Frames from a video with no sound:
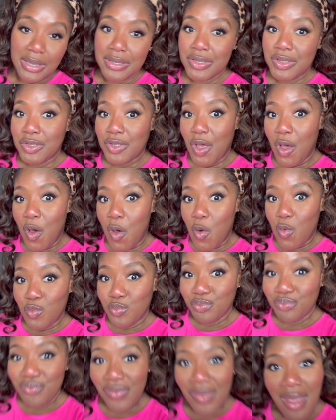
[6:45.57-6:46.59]
So
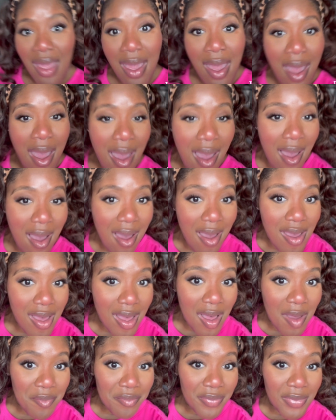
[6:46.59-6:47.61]

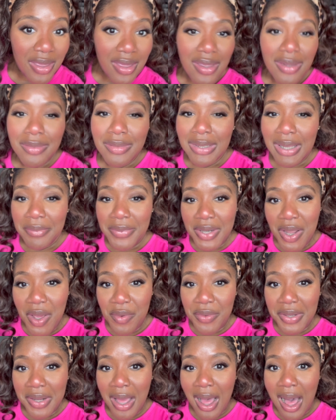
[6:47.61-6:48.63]
let me know
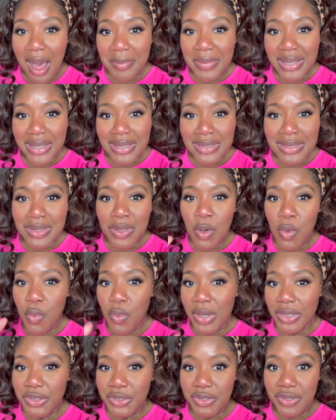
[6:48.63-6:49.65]
in the comments
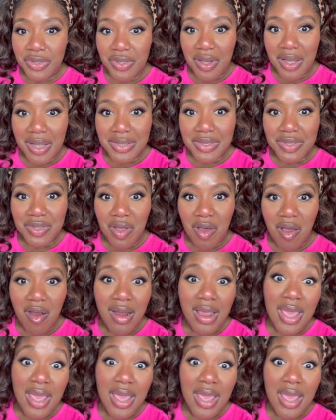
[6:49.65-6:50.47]
what your thoughts are,